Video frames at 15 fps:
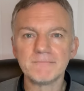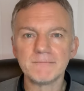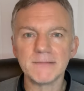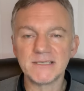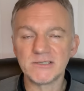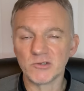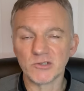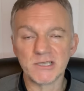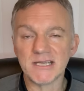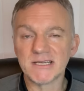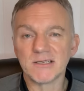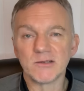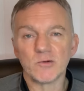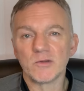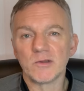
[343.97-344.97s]
It just
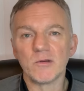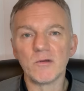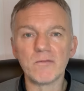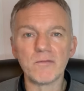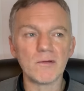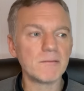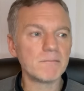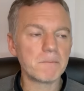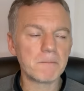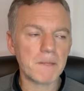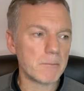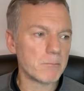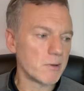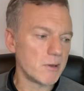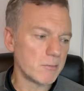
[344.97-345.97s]
isn't good enough. And
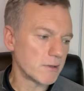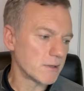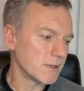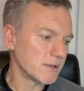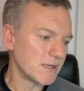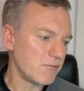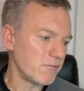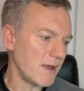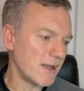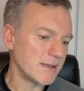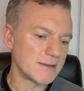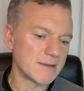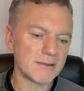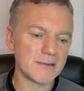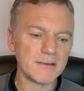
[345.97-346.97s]
people can
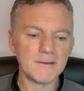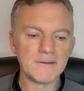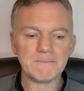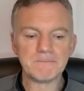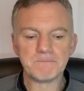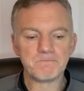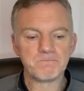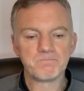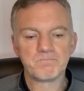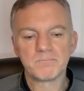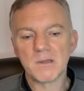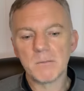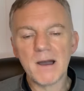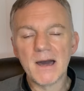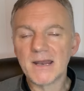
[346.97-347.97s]
defend
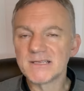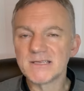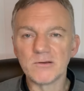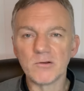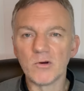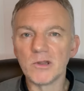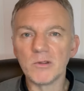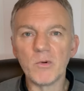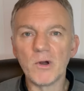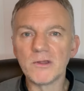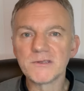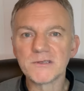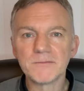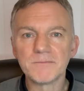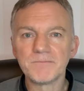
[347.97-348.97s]
the manager all he
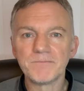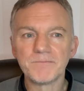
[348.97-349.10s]
wants.